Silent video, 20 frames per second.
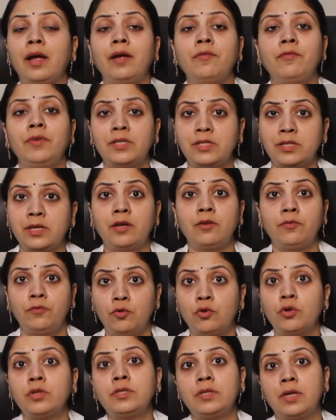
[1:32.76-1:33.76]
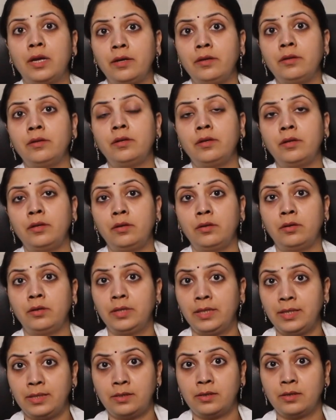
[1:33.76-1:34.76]
which are of course under
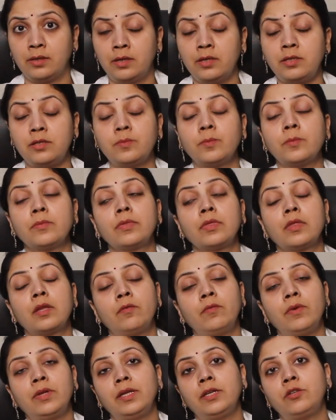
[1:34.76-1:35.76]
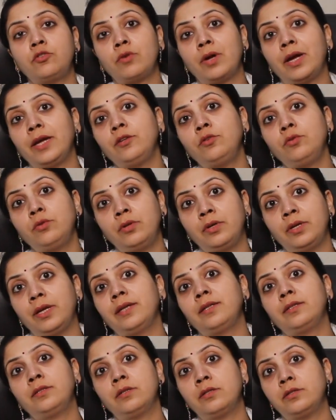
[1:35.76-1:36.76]
research, where they try to
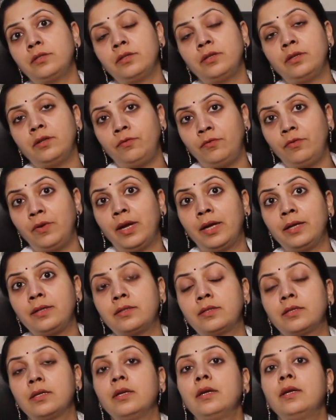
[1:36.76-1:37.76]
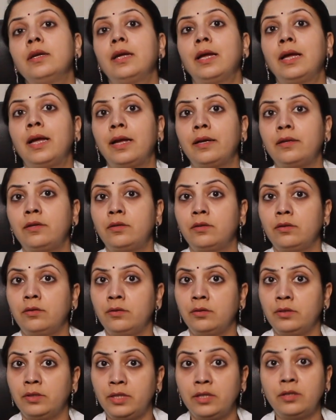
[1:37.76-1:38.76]
correct certain defects at
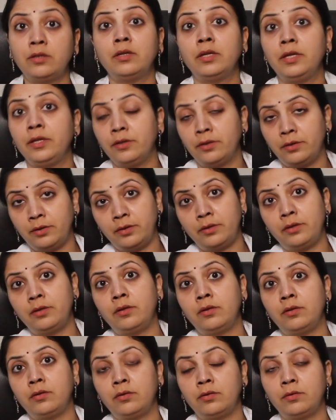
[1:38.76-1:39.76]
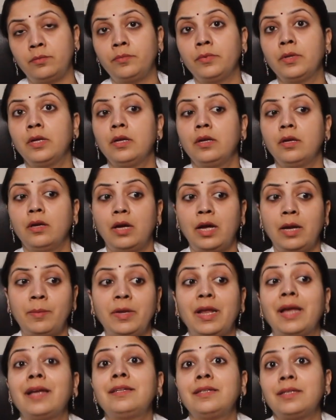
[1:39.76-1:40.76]
the earlier
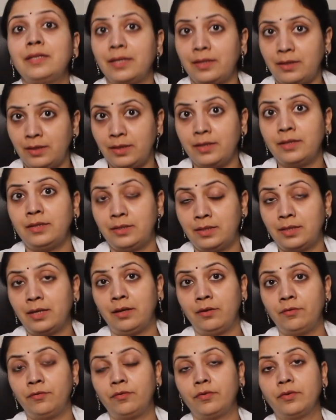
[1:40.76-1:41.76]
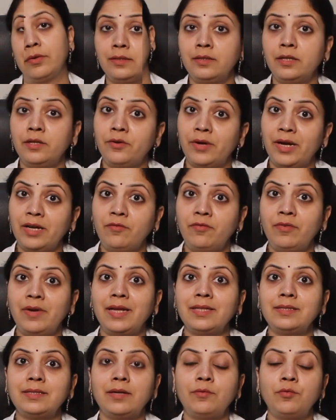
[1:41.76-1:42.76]
antenatally itself. The red
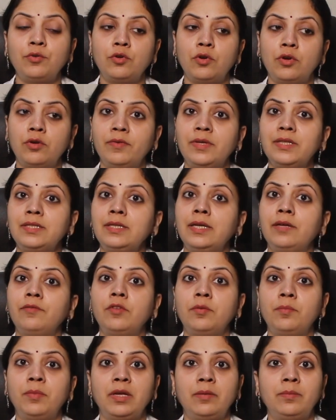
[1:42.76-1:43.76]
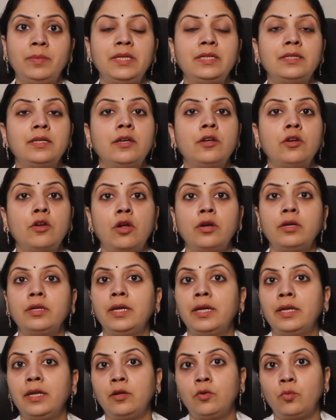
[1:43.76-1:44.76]
flags, I would always say, if the babies are not
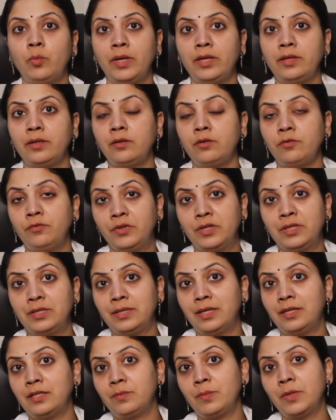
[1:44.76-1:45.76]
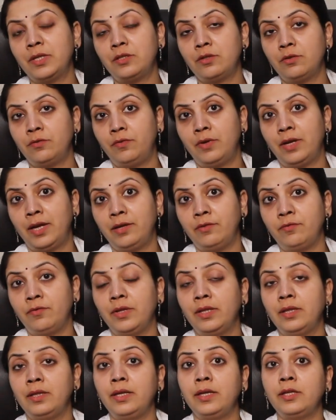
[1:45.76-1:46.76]
gaining weight in the first 6 months of life,
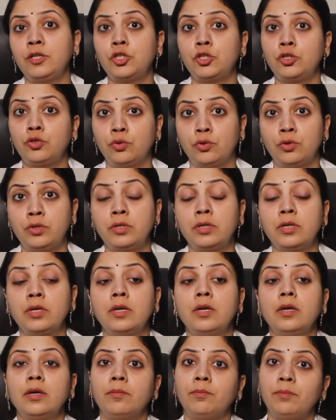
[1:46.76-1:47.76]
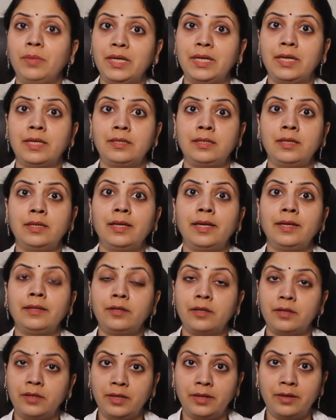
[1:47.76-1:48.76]
when they should be getting
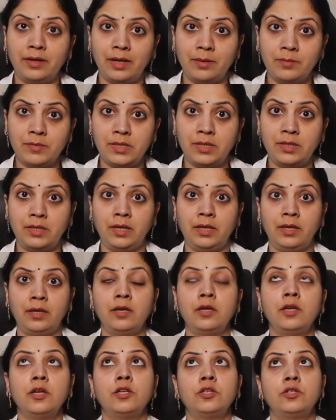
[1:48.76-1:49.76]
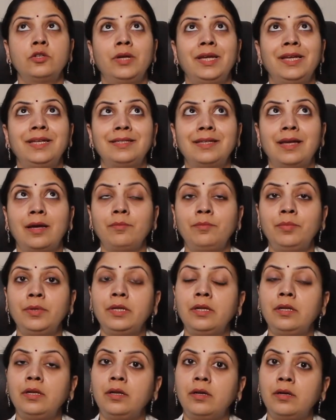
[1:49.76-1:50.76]
like 30 grams a day. So
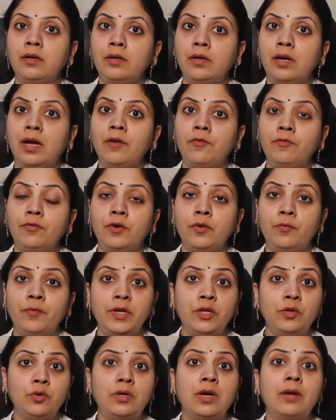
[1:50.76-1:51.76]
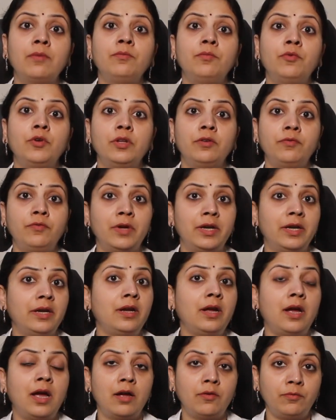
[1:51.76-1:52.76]
example, after when you come for the
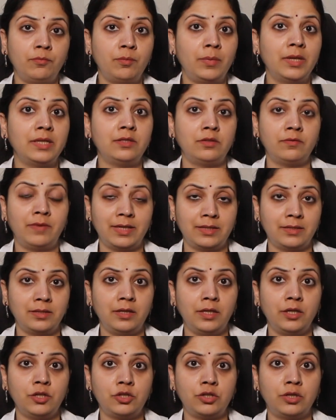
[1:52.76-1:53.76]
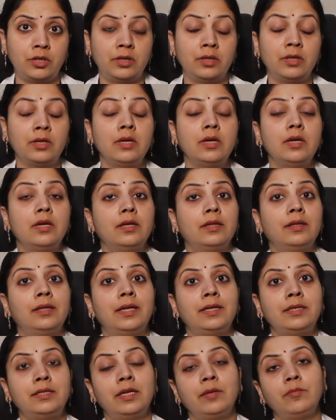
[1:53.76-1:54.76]
1.5 months vaccination,
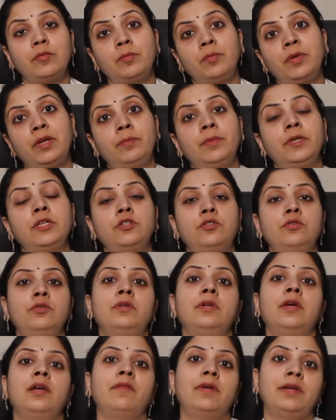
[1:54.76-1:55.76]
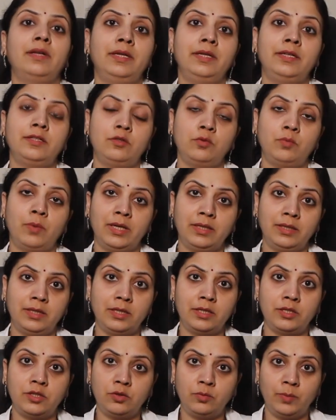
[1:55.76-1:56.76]
that time the babies should have at least 1
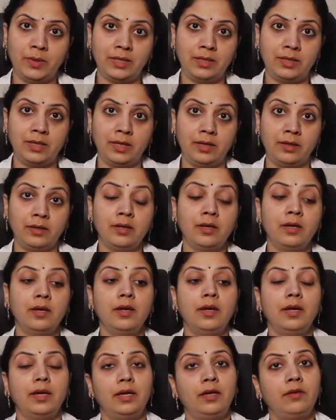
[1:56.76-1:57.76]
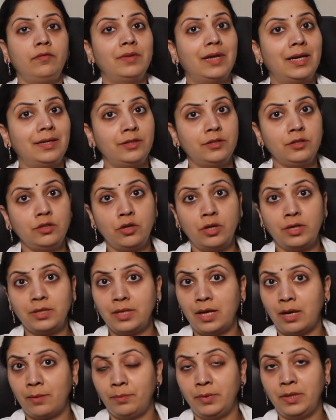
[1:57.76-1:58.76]
kg weight gain. If that is not
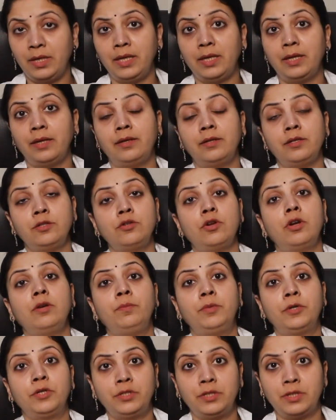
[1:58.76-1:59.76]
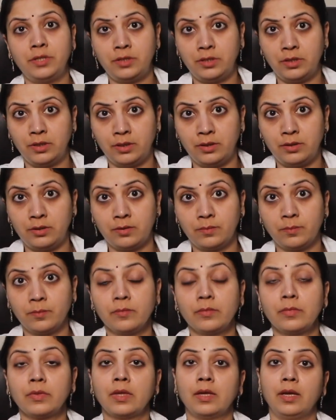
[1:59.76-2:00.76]
happening and it is not persistent,
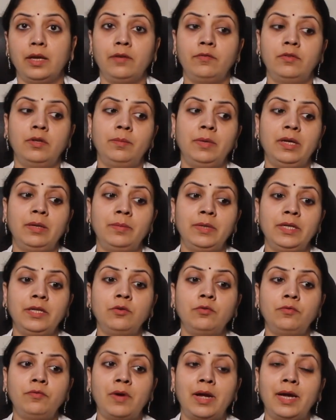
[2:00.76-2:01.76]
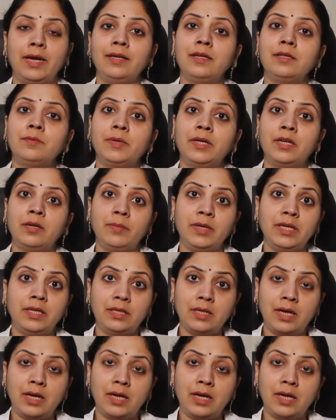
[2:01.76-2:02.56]
if the baby you find is becoming